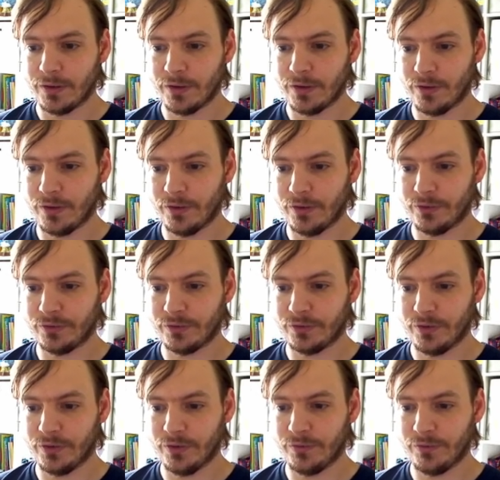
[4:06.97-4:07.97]
cos
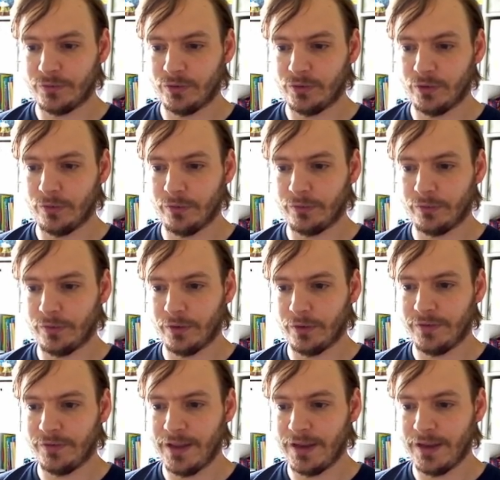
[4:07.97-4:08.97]
of
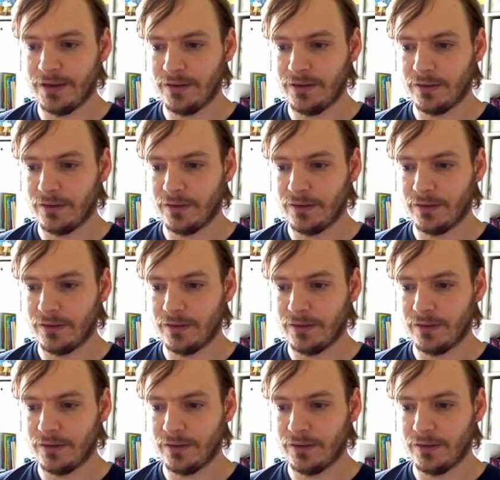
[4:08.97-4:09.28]
210